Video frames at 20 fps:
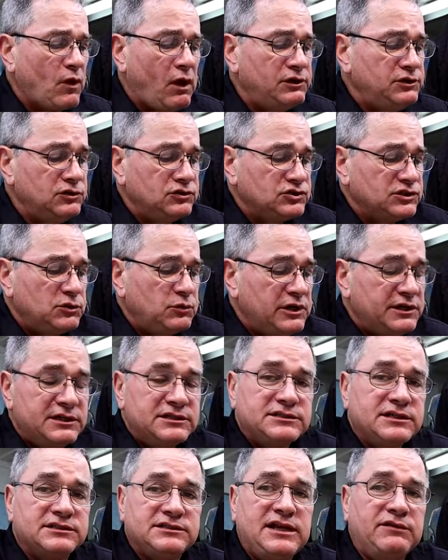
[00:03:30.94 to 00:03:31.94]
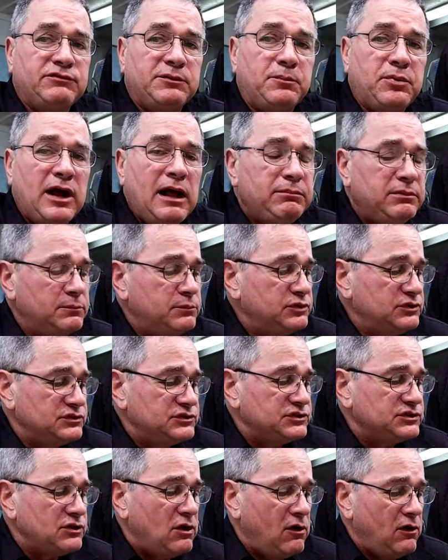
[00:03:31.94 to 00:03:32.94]
Usually Wendy's doesn't have a problem
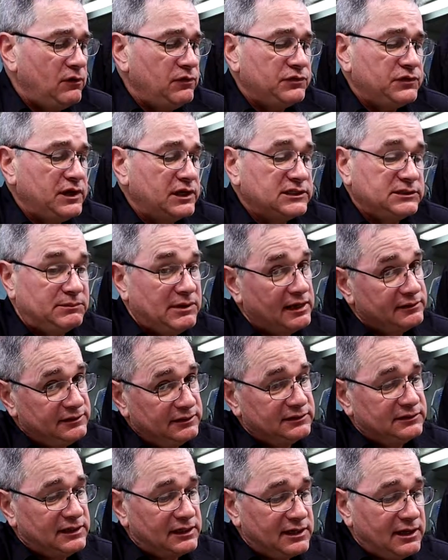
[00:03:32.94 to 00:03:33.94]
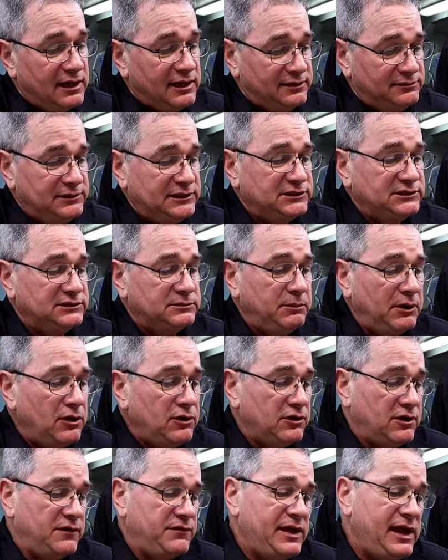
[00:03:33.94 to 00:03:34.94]
putting salt in things, but I think they kind of missed the
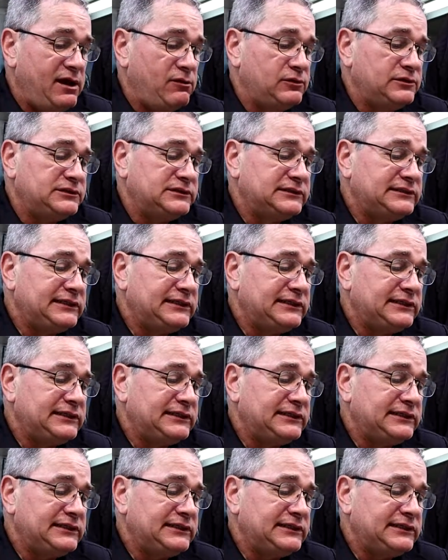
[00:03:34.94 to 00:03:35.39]
boat on that one